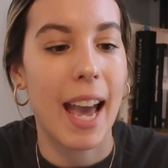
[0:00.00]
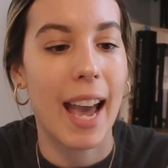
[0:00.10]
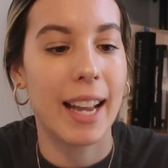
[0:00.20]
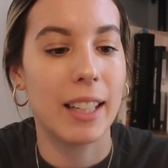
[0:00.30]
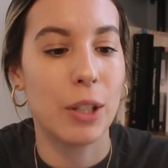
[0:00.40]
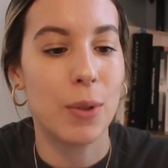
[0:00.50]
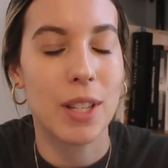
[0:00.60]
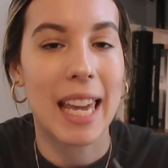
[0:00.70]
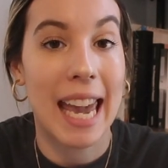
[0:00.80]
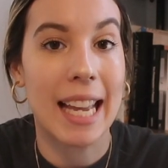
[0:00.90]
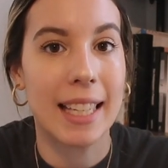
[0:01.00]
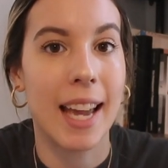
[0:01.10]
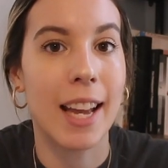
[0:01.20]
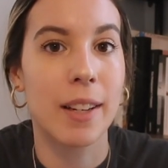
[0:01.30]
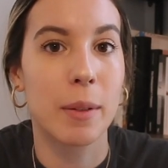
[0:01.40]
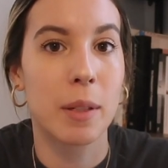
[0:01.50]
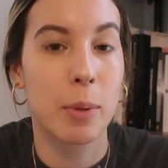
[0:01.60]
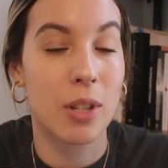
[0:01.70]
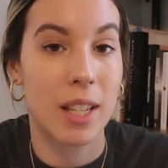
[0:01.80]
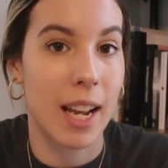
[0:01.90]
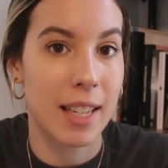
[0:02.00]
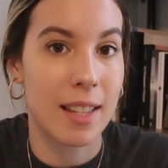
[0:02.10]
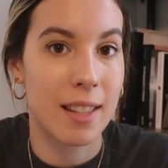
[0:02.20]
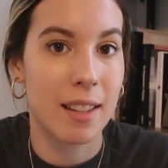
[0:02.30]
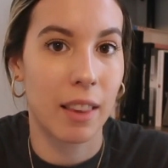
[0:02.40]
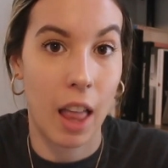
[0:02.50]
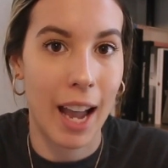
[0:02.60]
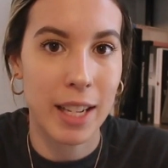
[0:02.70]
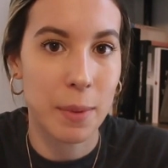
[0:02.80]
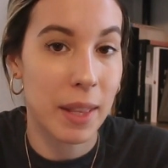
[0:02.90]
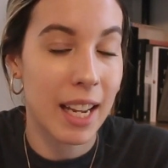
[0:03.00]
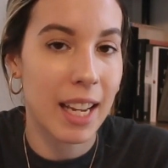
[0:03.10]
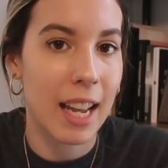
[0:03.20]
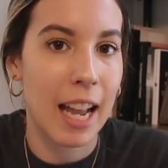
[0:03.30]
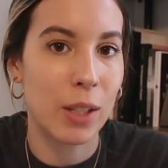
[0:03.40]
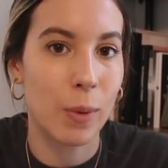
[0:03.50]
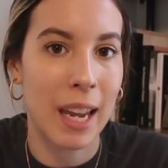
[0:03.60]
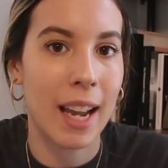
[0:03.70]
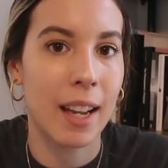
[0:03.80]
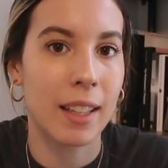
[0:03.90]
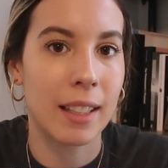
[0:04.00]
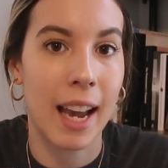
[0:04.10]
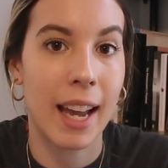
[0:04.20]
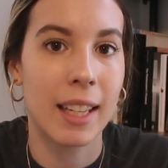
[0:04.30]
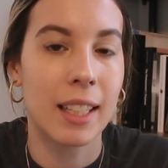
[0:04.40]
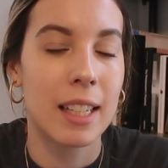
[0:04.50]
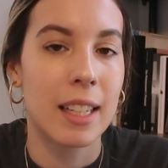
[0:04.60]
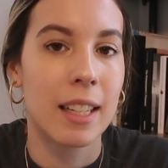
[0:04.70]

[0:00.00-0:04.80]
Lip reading: and you just can't get precise lines with it, and you can't get